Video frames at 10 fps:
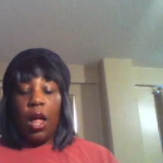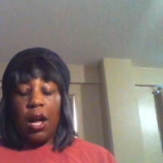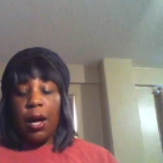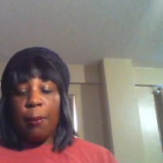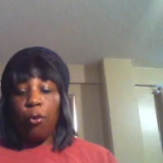
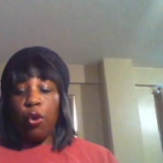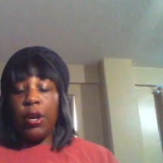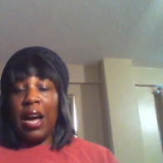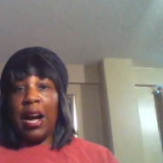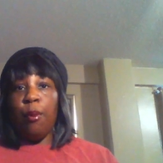um,
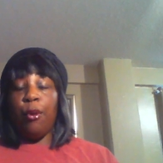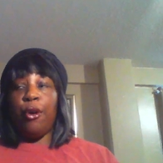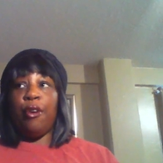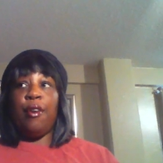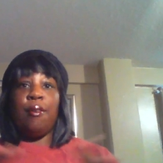on
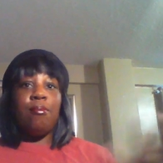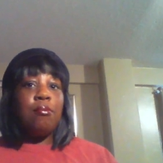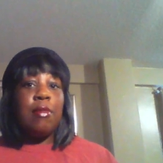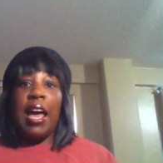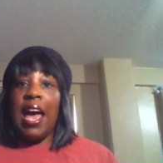our
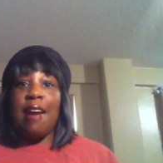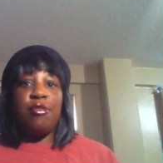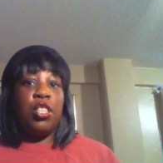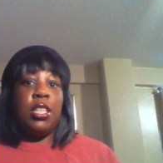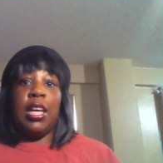
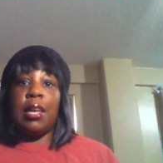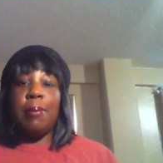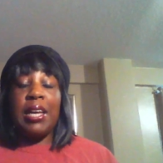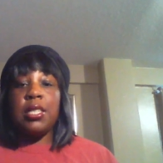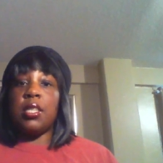average daily
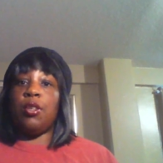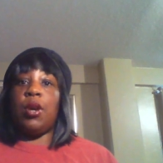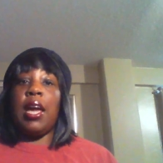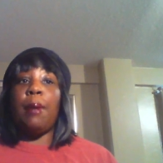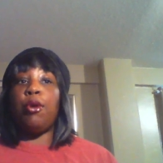basis,
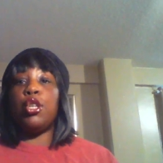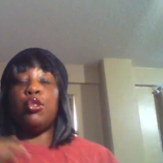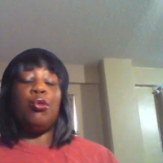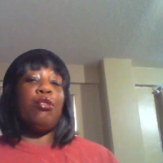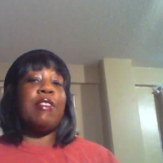okay? I'm going
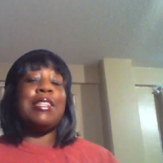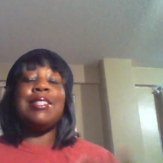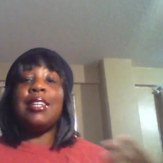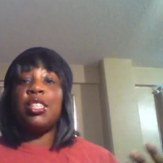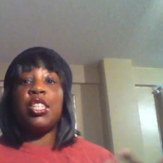to do three
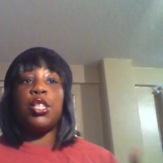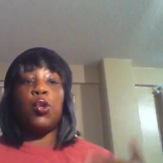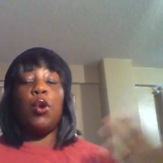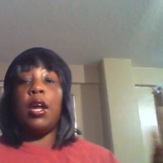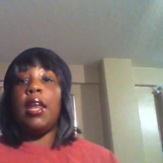sessions.
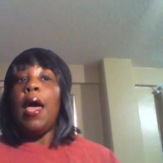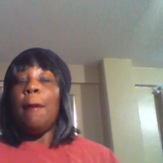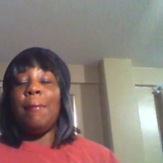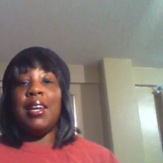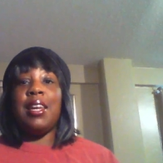On
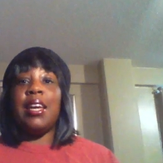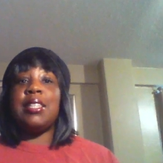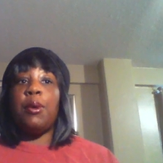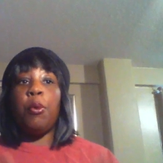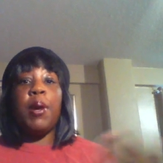
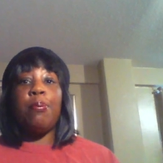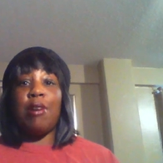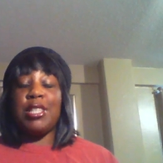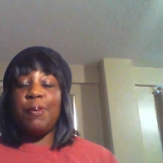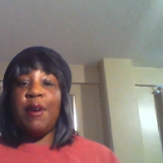Mondays, it will be
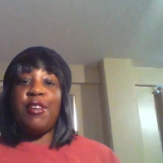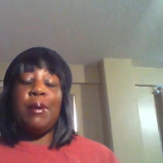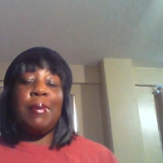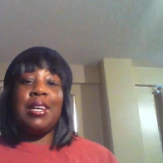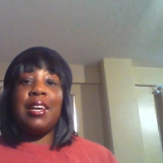Prosperity
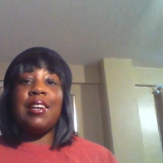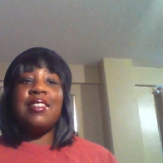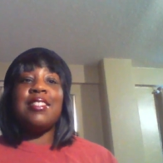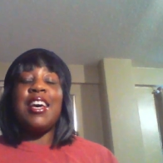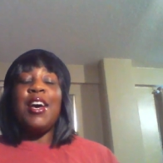
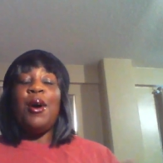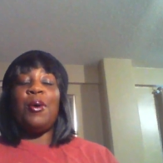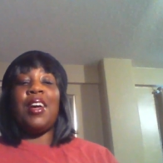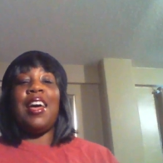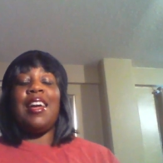Mondays,
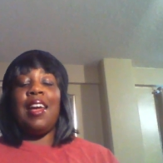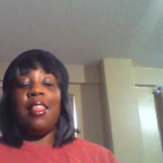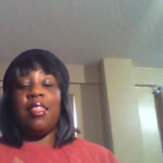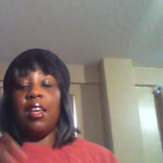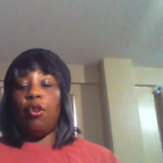okay?
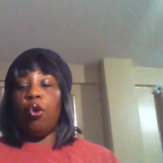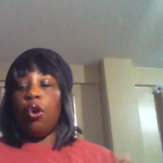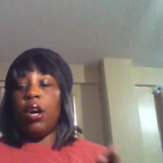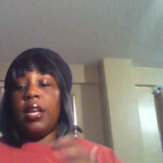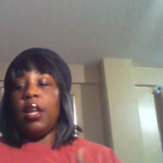And then
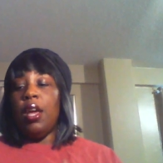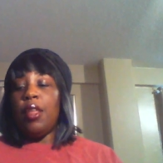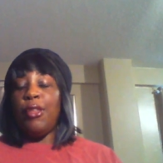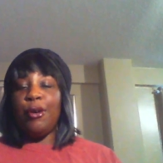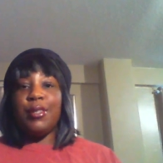on
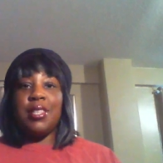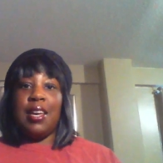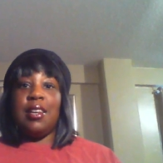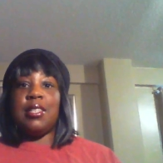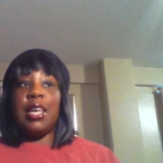
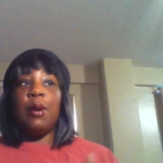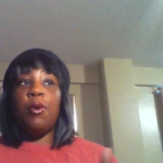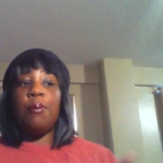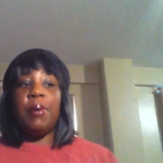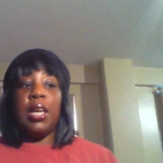Thursdays, it
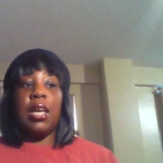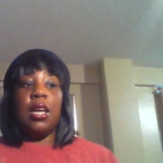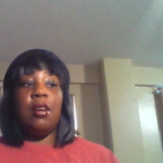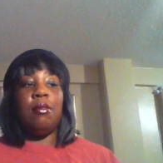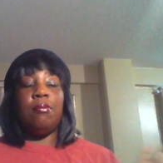would be,